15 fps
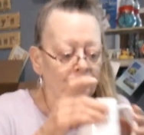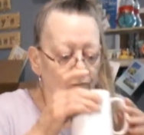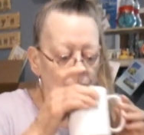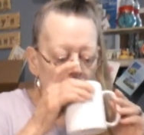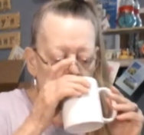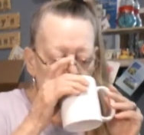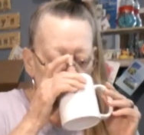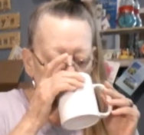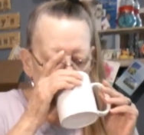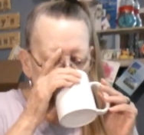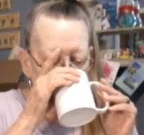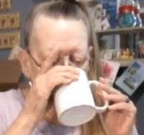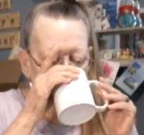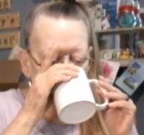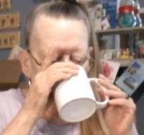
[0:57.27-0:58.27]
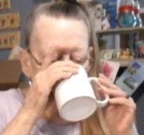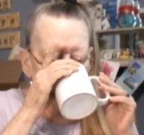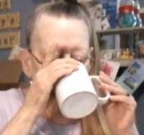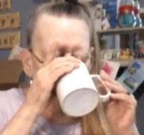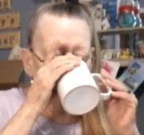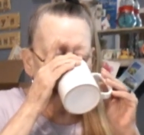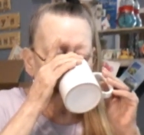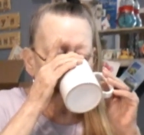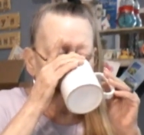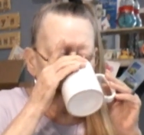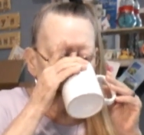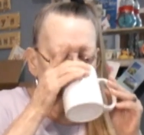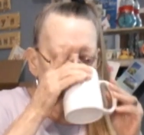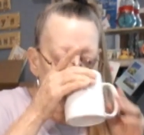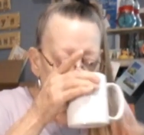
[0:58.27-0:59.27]

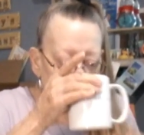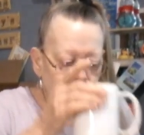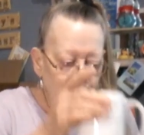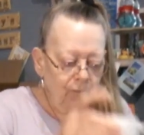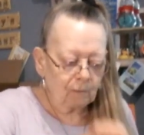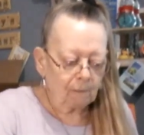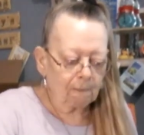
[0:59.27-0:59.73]
Nobody speaks.